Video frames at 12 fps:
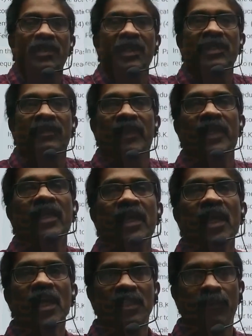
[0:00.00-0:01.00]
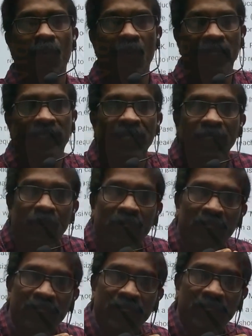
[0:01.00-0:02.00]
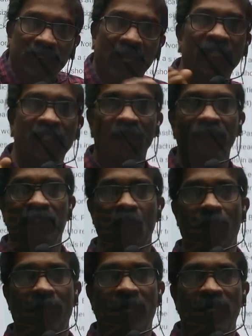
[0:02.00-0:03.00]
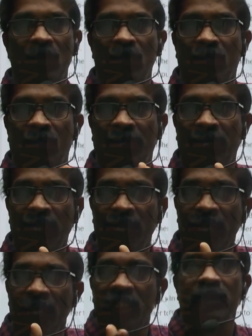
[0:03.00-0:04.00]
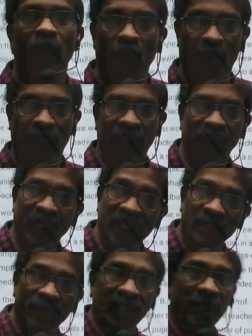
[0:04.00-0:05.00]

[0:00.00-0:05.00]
is very small. So selection of the topic is also very small. So that is why